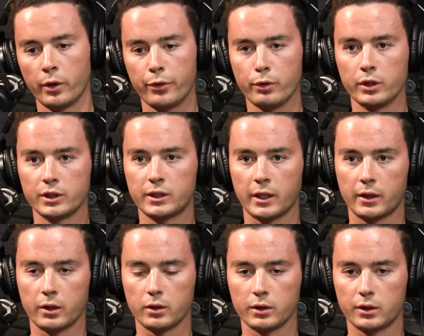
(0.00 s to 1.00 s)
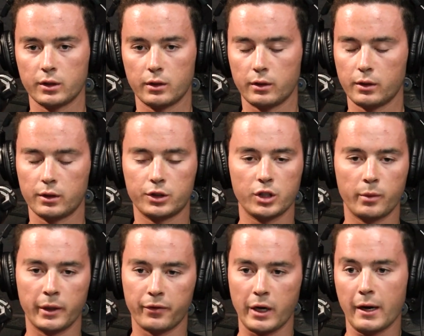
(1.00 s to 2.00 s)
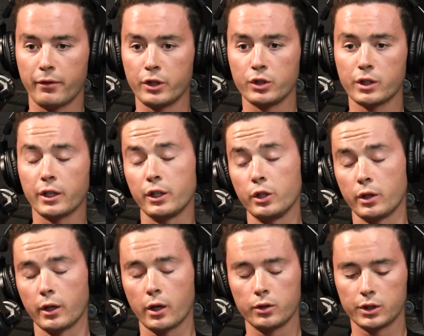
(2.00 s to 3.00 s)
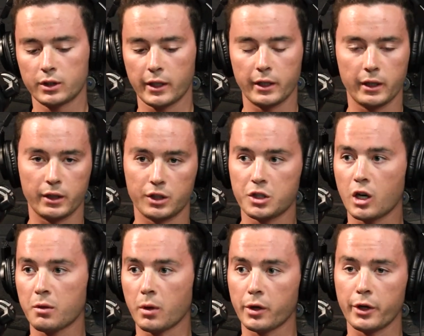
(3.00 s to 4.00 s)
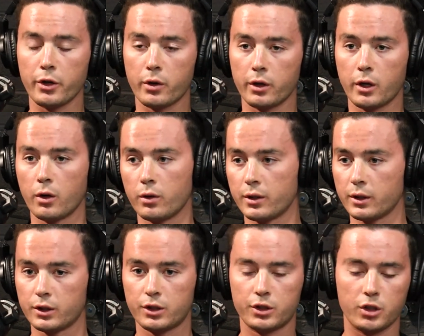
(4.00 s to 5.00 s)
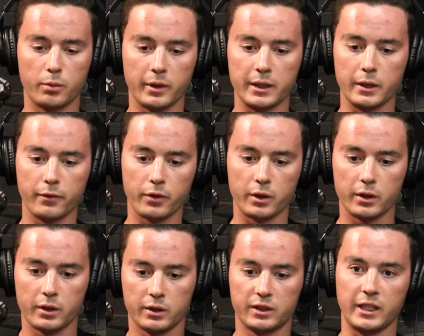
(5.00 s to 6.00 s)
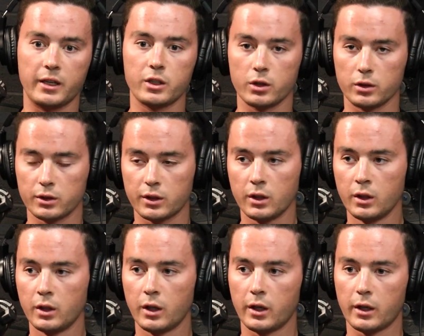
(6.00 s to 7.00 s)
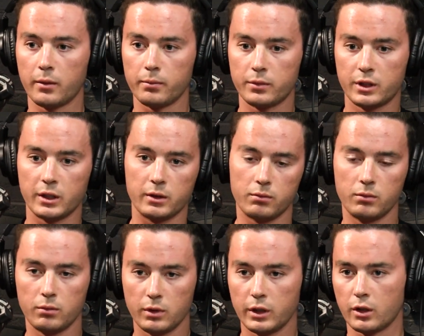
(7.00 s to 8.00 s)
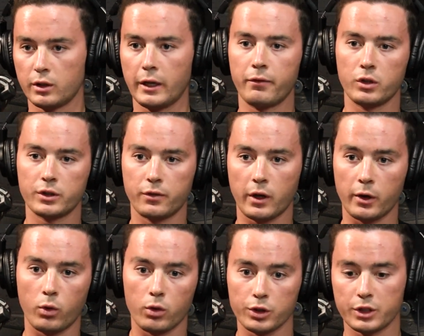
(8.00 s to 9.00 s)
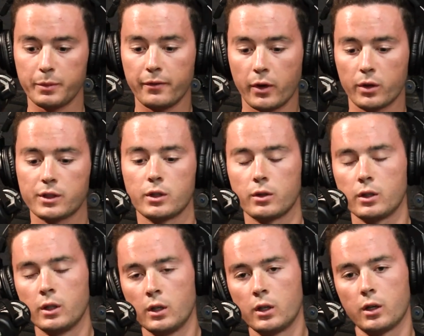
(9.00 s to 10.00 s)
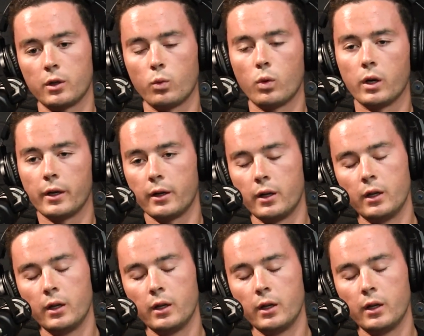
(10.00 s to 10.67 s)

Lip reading: real estate, there's so many different avenues you can go. Just like in the stock market, you could go into so many different sectors to diversify or just be focusing on one.